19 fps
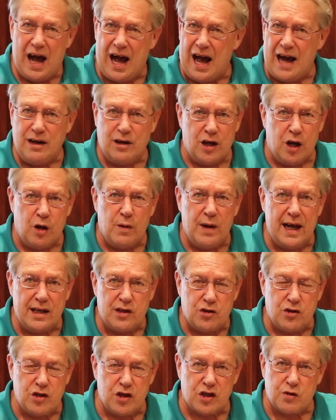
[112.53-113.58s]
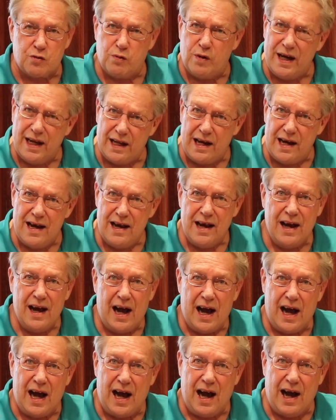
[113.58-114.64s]
I don't know, it's just really
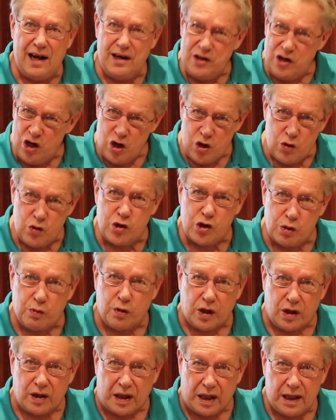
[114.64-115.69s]
cray-cray.